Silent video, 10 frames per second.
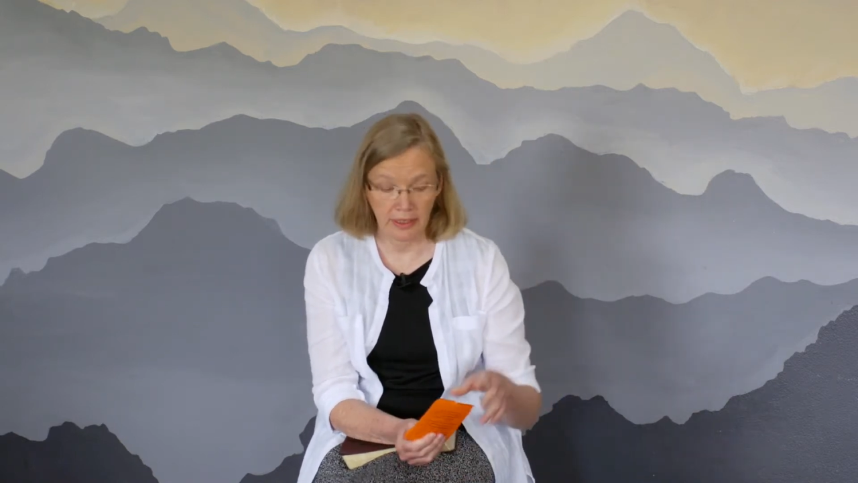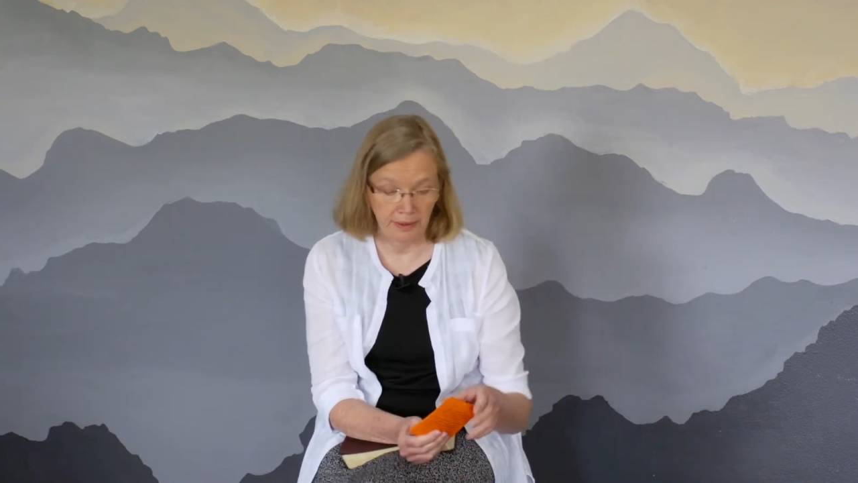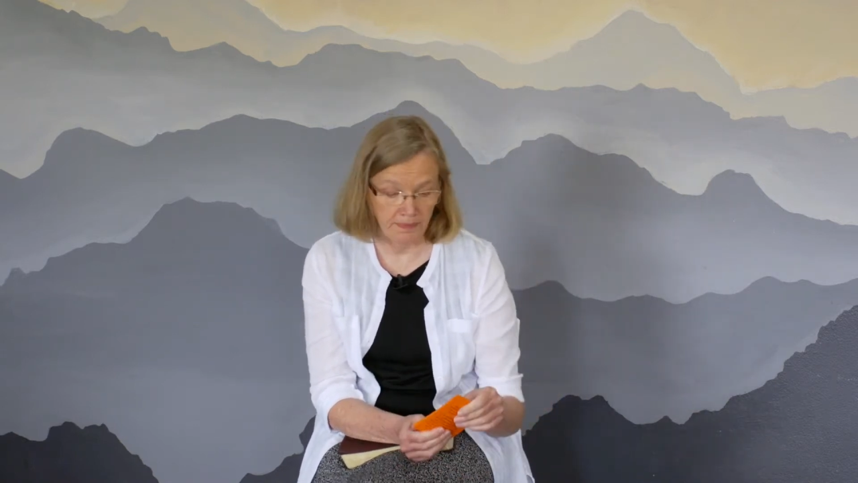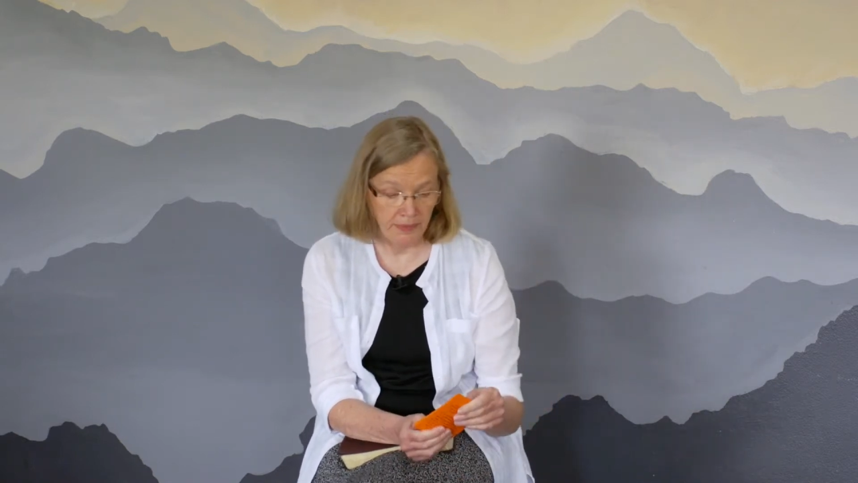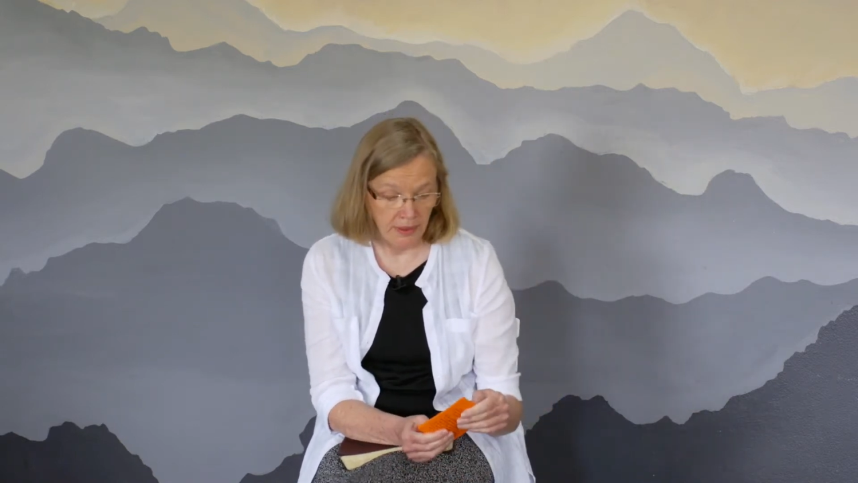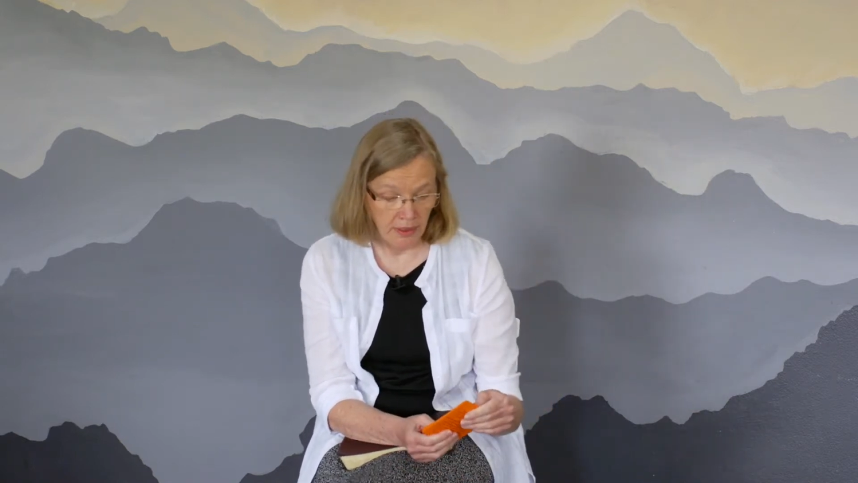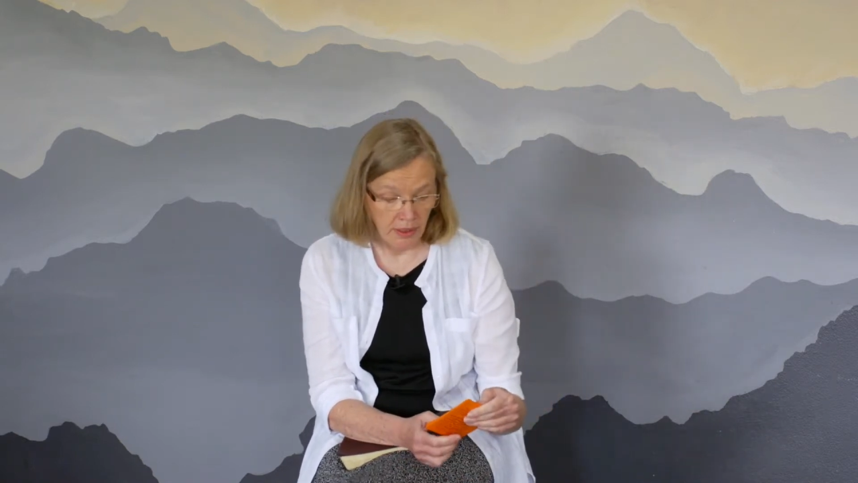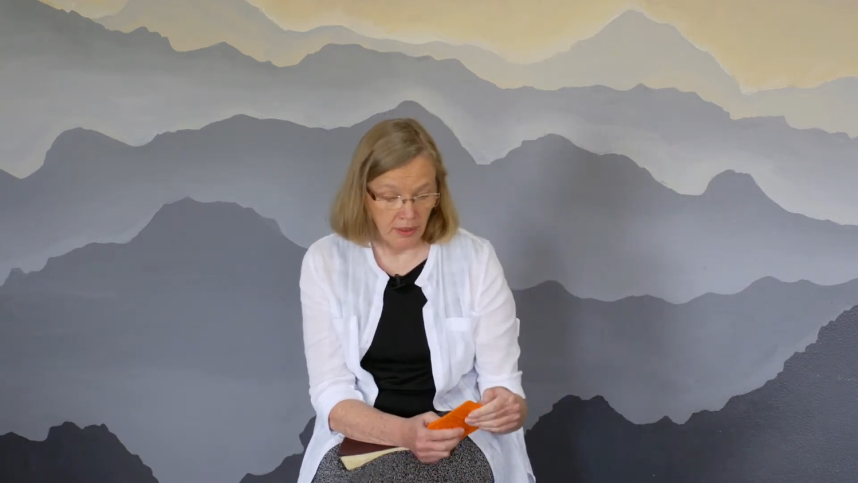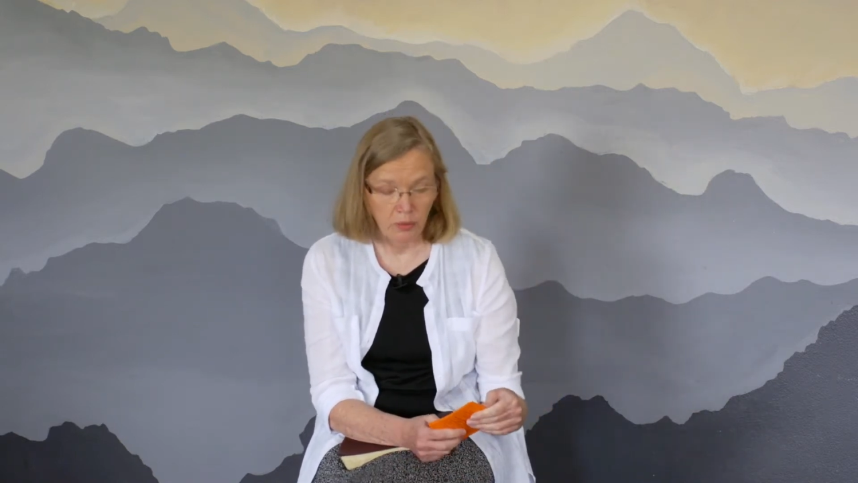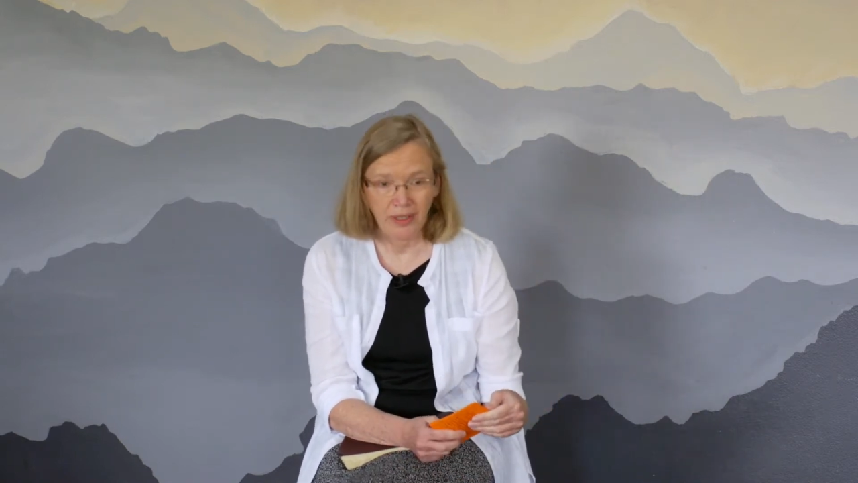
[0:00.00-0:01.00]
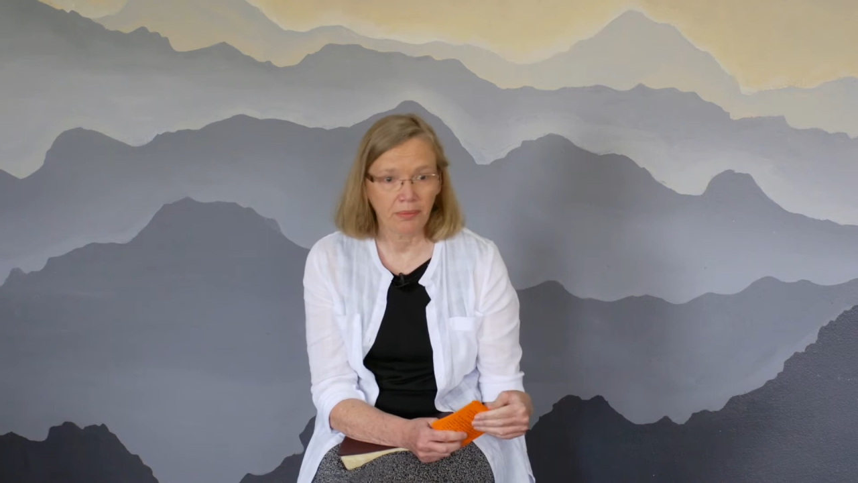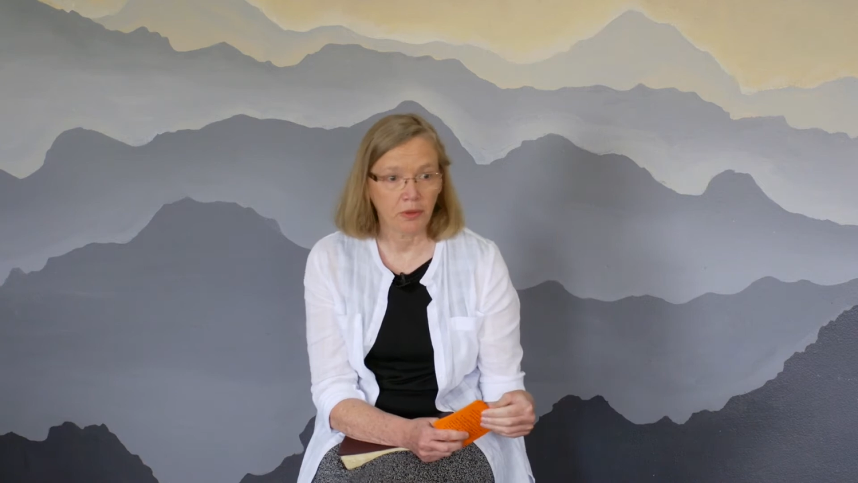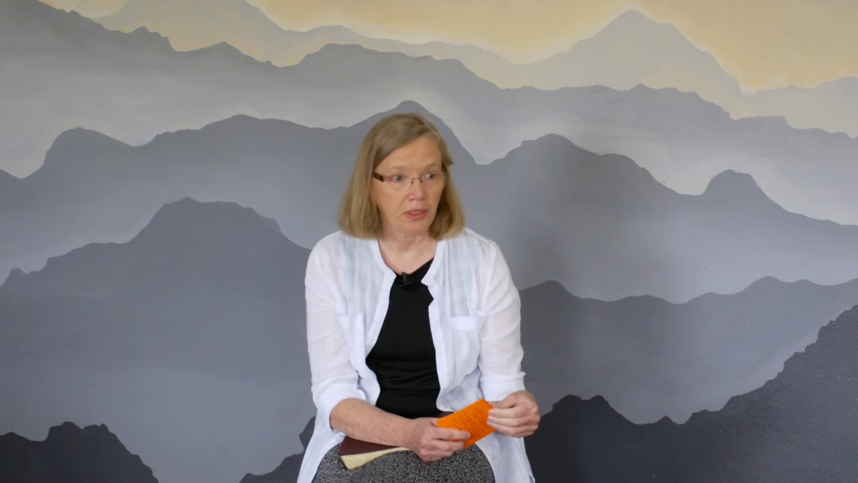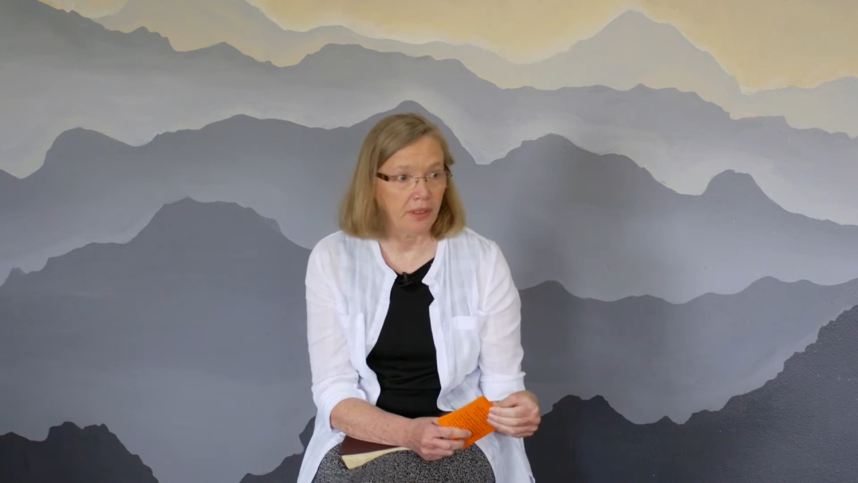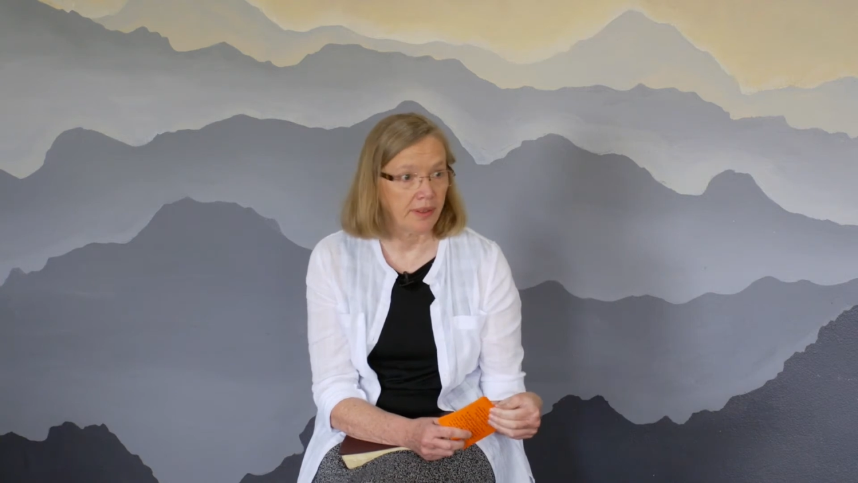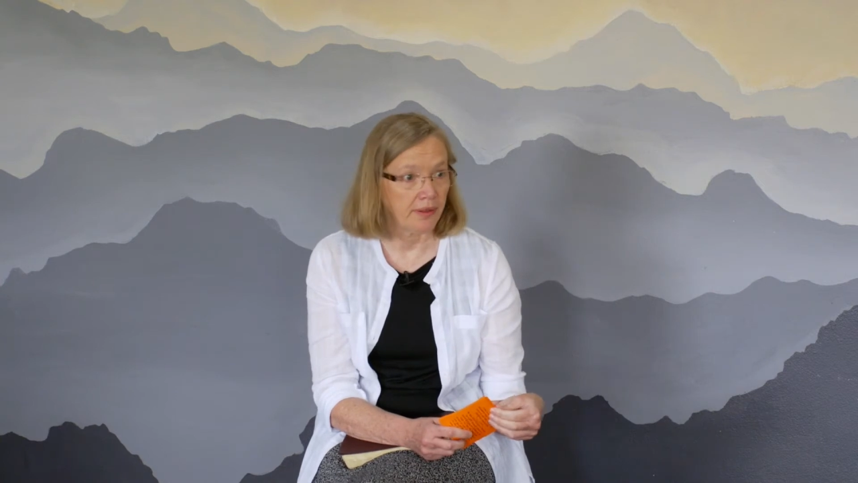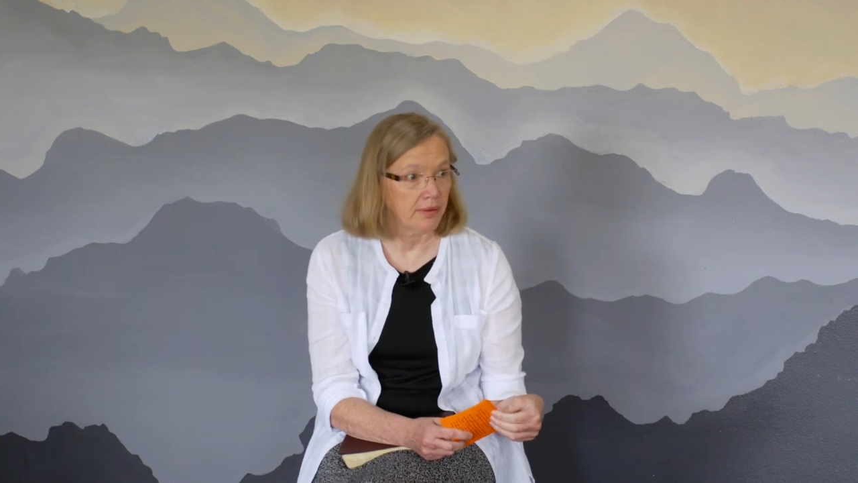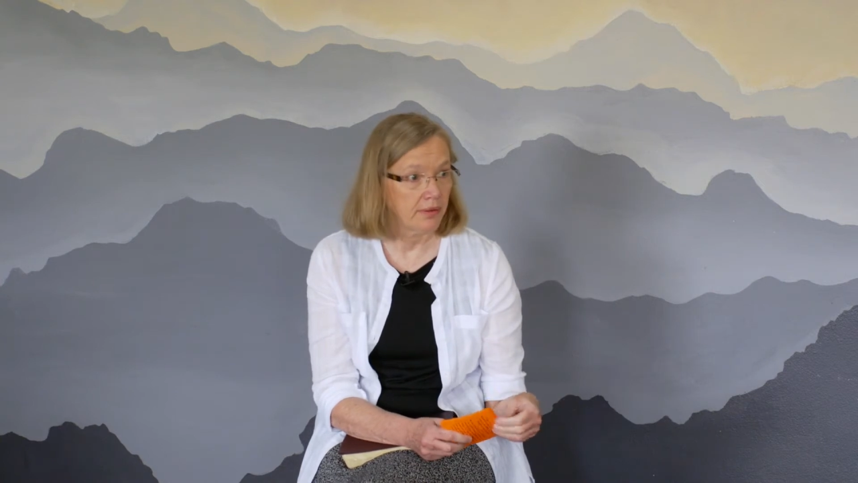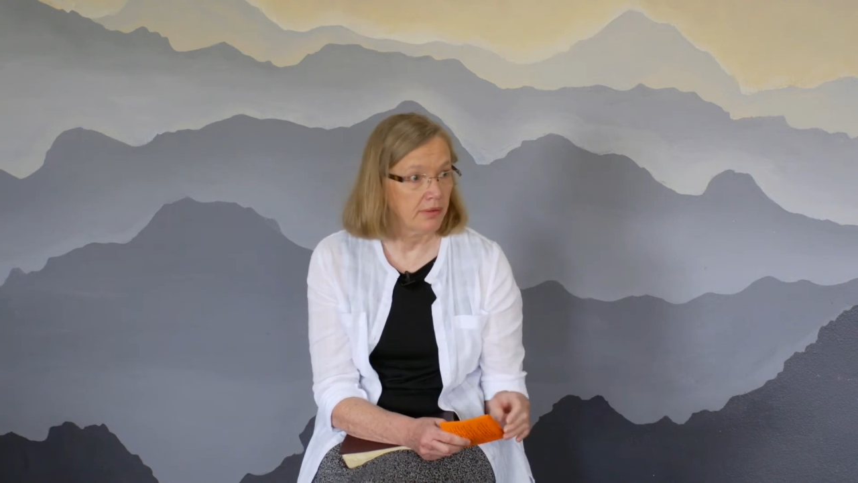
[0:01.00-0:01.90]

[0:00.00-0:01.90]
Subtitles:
say. Well, I'm not either,